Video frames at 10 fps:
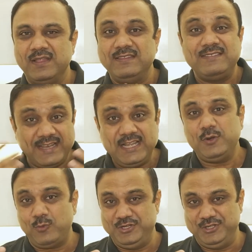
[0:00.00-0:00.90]

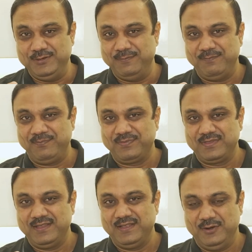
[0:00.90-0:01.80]
second question,
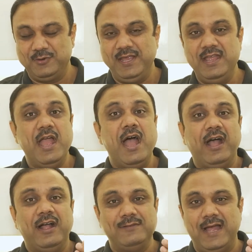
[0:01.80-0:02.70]
okay?
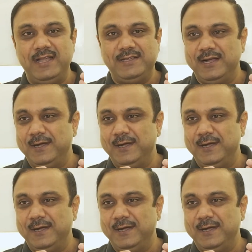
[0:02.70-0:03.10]
That